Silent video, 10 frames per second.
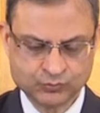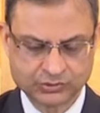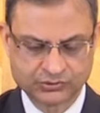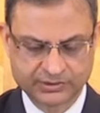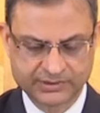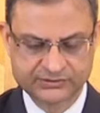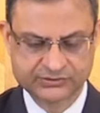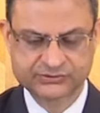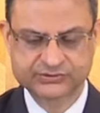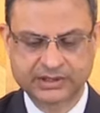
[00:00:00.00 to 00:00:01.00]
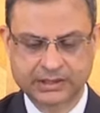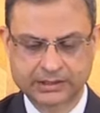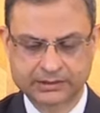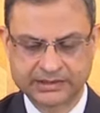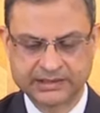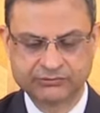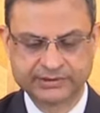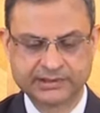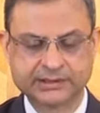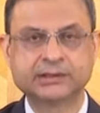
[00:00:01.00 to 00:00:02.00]
The risks are
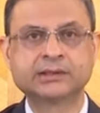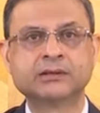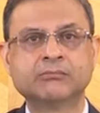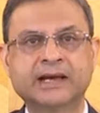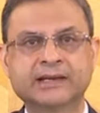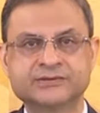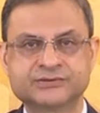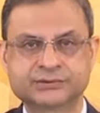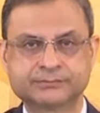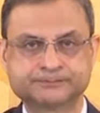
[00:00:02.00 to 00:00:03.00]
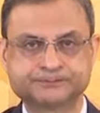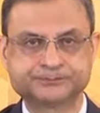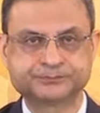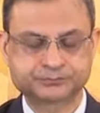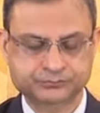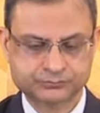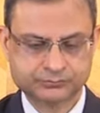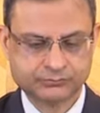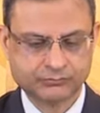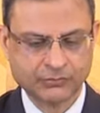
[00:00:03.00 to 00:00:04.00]
evenly balanced.
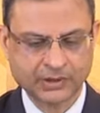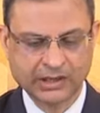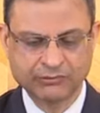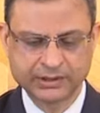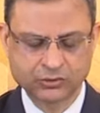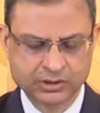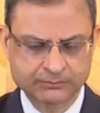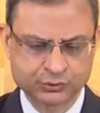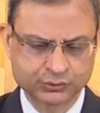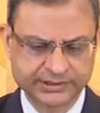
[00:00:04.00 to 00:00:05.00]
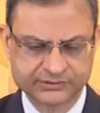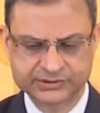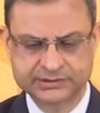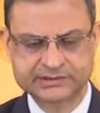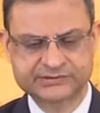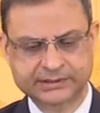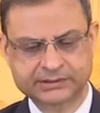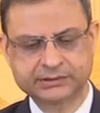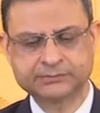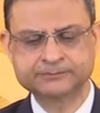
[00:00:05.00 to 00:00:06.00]
I will now come to the external sector.